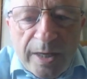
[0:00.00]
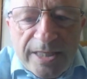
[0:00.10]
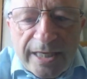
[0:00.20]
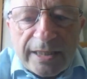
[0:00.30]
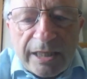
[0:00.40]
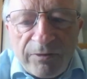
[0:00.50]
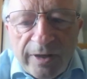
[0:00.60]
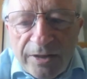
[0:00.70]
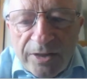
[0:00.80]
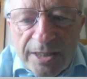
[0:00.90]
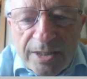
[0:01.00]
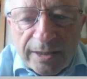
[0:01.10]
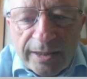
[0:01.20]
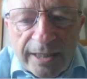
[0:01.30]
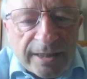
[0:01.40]
Wednesday. They forget things
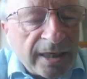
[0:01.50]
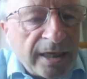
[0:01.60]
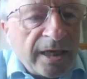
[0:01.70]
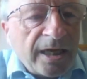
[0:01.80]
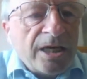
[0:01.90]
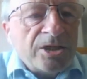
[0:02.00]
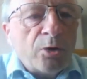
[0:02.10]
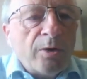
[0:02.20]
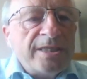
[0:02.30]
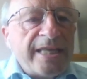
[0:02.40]
like that. So